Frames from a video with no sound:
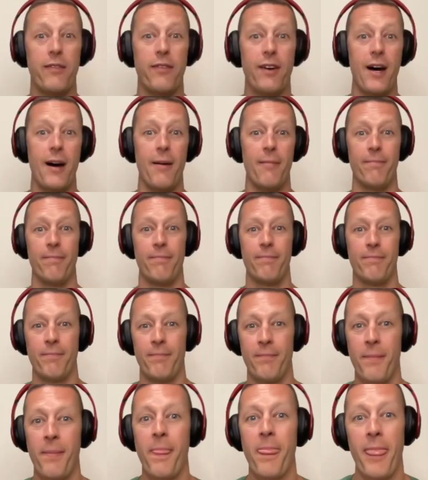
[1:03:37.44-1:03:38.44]
up
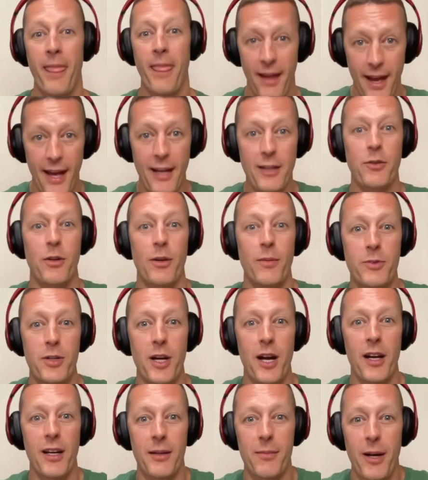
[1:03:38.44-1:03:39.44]
that's what i'm
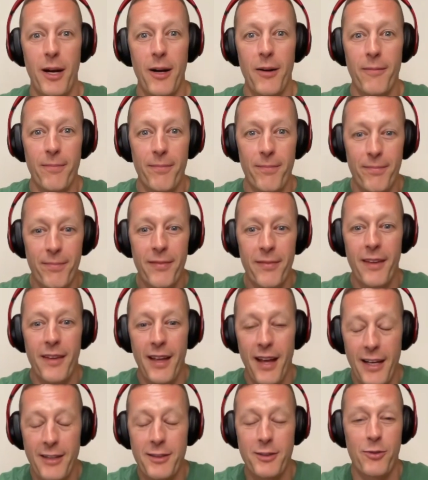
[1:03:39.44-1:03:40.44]
talking about
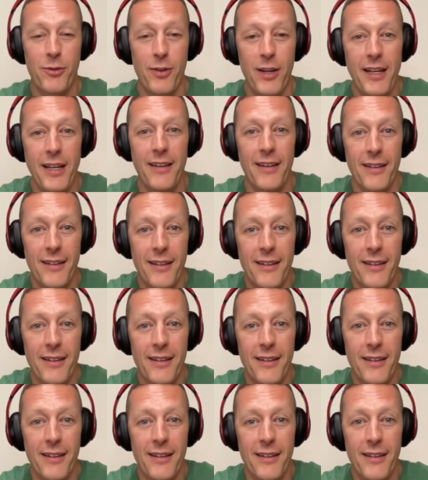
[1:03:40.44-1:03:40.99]
that's great yeah